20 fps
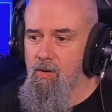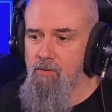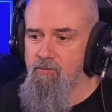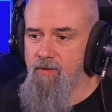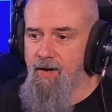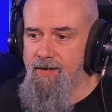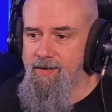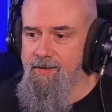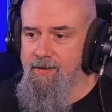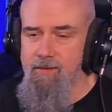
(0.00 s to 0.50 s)

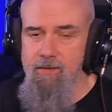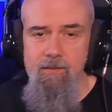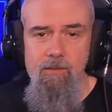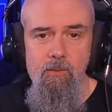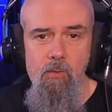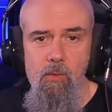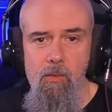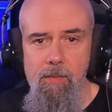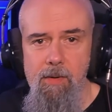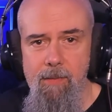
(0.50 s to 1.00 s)
Right,
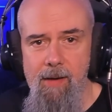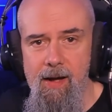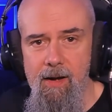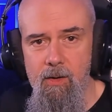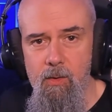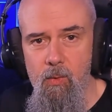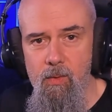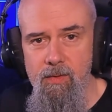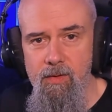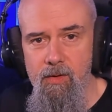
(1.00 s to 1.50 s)
we'll be back
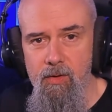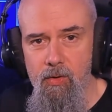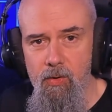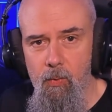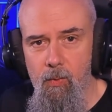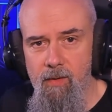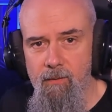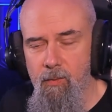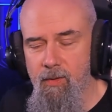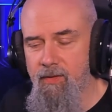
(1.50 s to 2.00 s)
with another
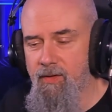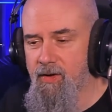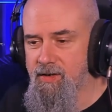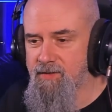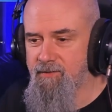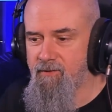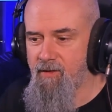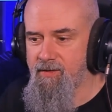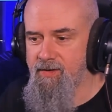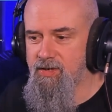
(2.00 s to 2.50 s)
one with
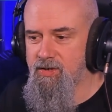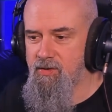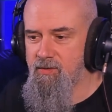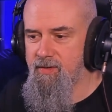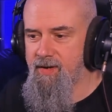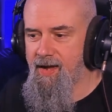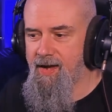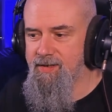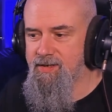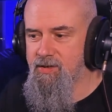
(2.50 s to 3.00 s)
hers very soon,
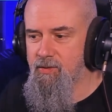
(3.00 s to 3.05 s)
guys.